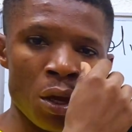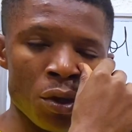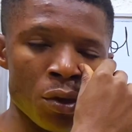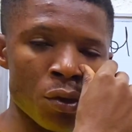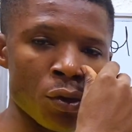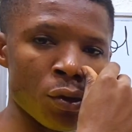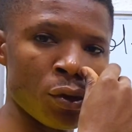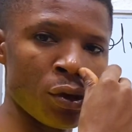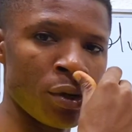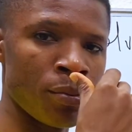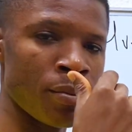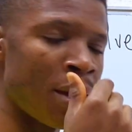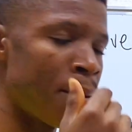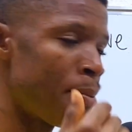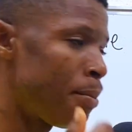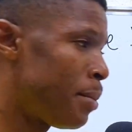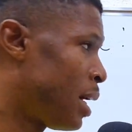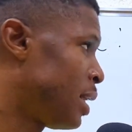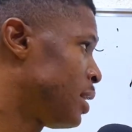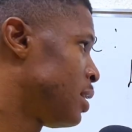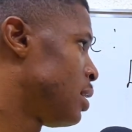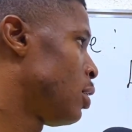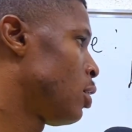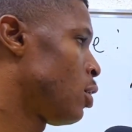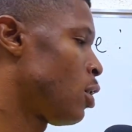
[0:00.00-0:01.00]
you
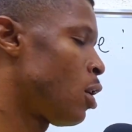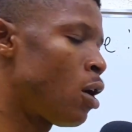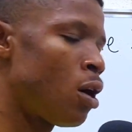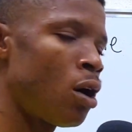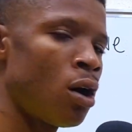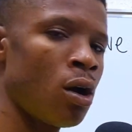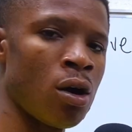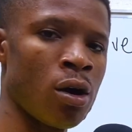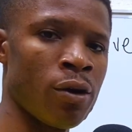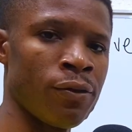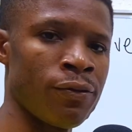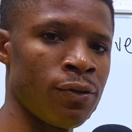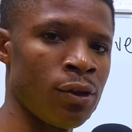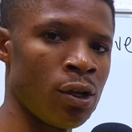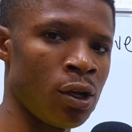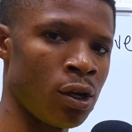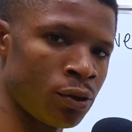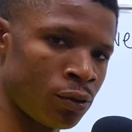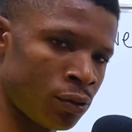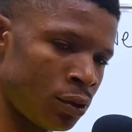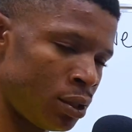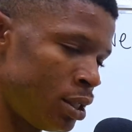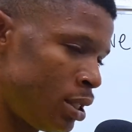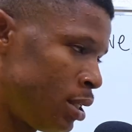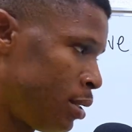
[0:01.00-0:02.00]
remember the law of
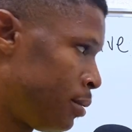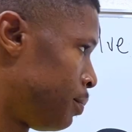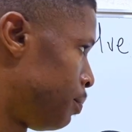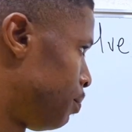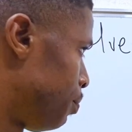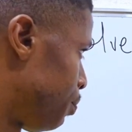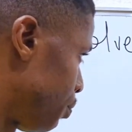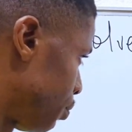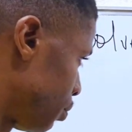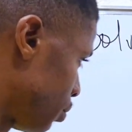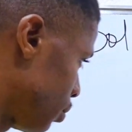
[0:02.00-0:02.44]
logarithm,